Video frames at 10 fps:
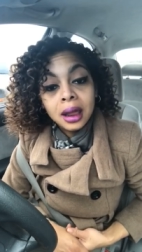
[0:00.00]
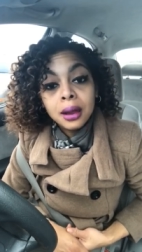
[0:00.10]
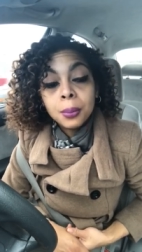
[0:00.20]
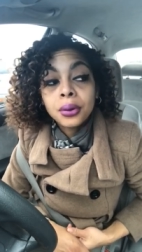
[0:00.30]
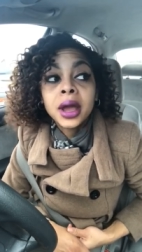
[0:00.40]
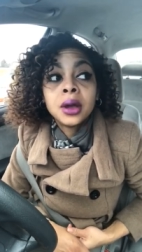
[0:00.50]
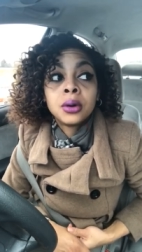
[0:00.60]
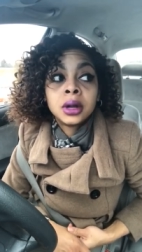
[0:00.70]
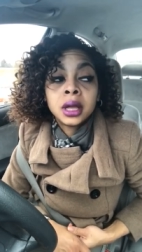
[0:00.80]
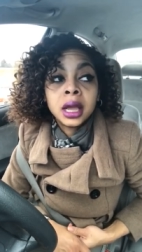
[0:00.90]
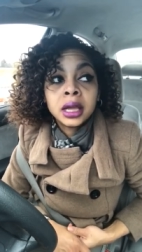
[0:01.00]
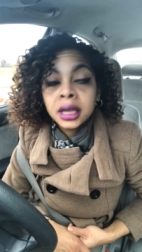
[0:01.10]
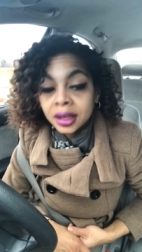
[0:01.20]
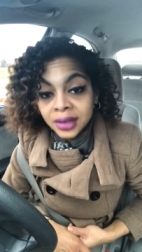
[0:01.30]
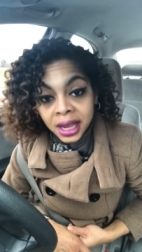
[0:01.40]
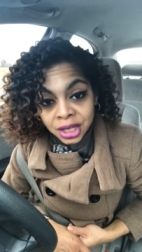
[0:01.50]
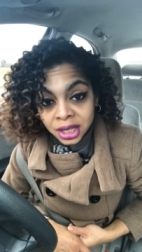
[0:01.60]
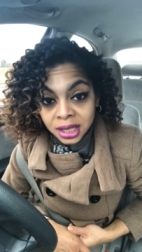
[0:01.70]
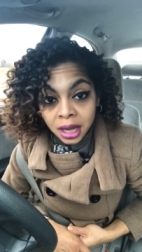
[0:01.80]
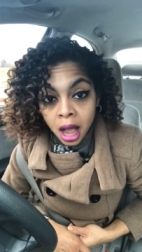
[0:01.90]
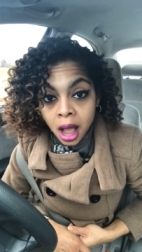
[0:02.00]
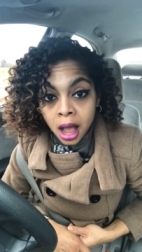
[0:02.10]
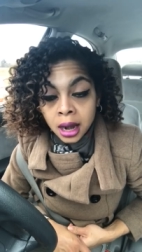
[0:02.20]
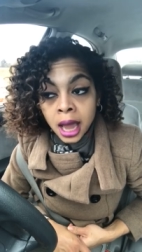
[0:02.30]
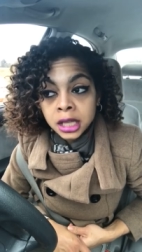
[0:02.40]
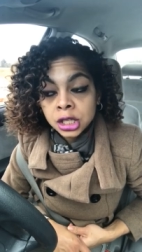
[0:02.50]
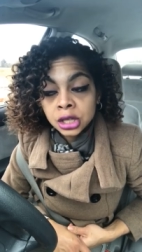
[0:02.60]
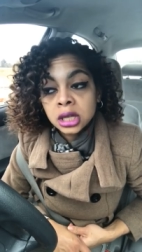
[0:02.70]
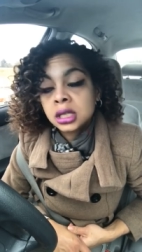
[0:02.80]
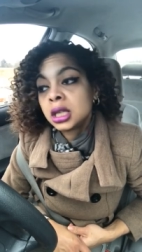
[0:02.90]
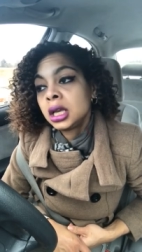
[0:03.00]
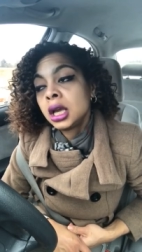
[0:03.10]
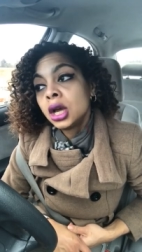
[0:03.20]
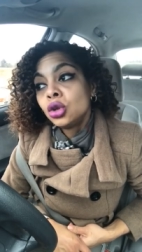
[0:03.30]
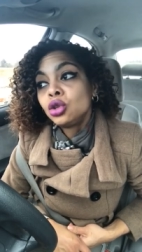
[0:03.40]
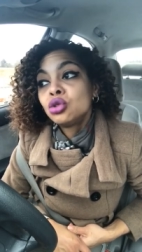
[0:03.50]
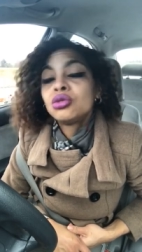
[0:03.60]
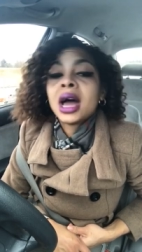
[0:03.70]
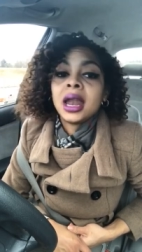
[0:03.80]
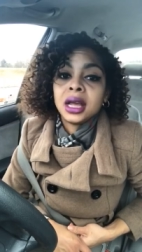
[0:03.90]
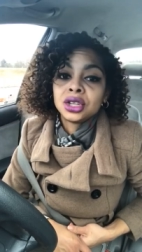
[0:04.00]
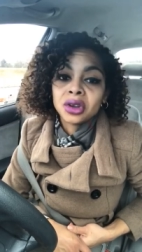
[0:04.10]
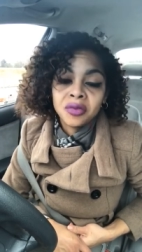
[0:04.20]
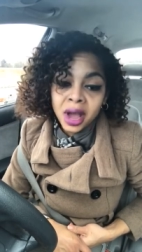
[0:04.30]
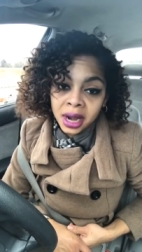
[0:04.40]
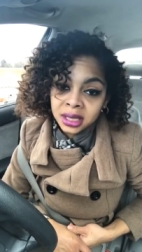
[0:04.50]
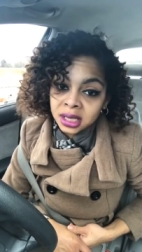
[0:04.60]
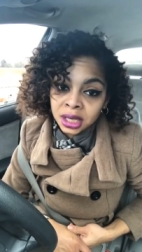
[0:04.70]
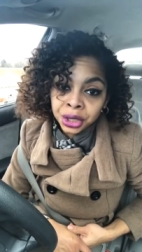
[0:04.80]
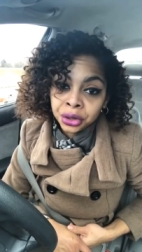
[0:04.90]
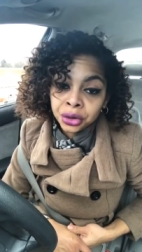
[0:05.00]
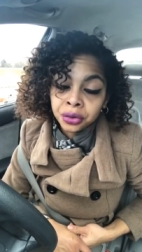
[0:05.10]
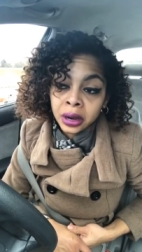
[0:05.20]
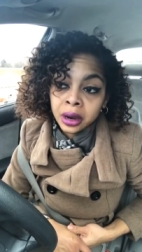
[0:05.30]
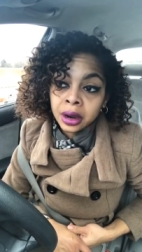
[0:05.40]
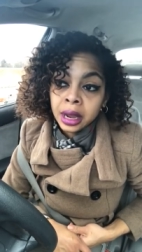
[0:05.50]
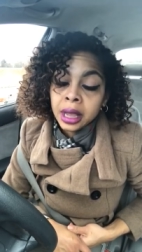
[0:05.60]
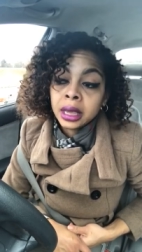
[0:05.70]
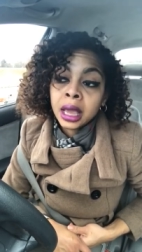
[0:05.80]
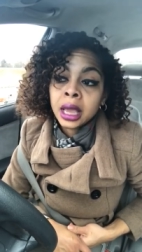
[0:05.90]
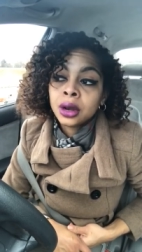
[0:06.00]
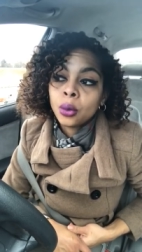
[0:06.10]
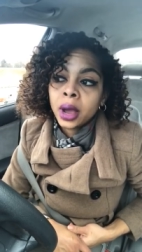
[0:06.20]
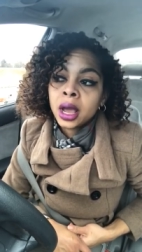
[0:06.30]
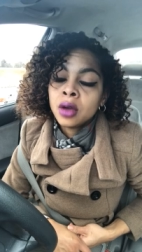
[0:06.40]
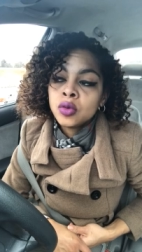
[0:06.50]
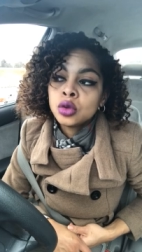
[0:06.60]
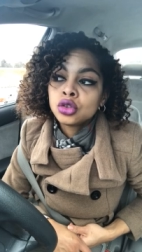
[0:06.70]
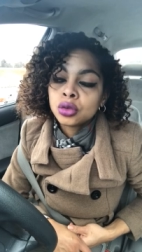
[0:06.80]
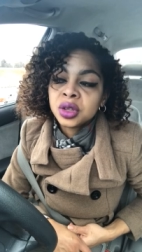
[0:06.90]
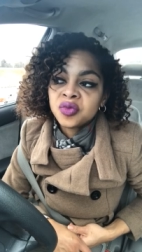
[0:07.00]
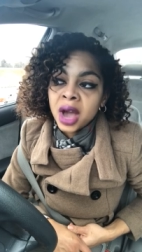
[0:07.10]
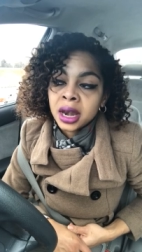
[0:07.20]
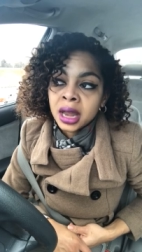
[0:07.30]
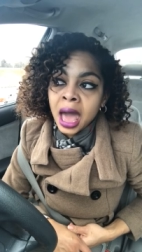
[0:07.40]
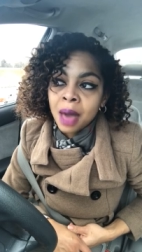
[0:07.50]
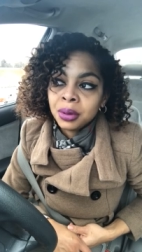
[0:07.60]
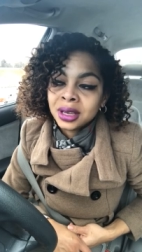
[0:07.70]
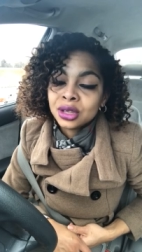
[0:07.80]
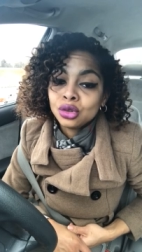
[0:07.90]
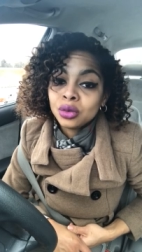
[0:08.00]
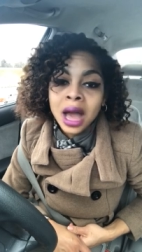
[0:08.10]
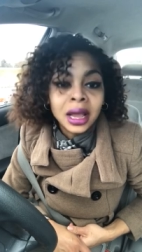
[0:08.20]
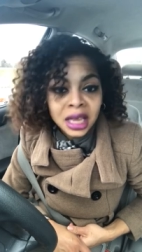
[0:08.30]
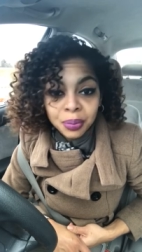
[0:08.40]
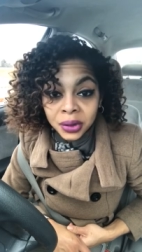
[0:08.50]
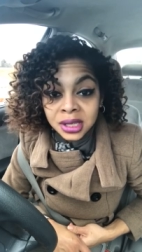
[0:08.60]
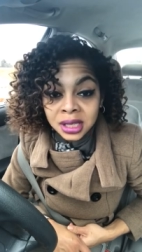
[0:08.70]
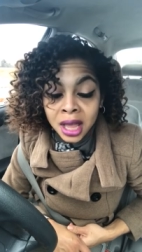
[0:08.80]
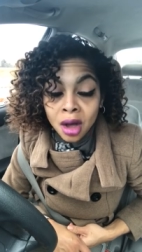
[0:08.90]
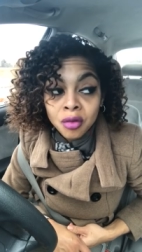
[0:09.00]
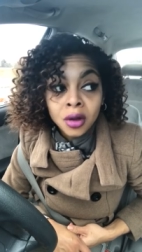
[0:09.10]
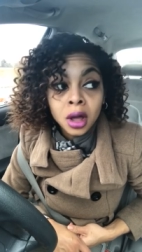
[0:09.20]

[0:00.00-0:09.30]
Pray on it. Give that shit to God. Like, seriously, do not let your finances and your career get in the way of you truly finding happiness. Do not keep yourself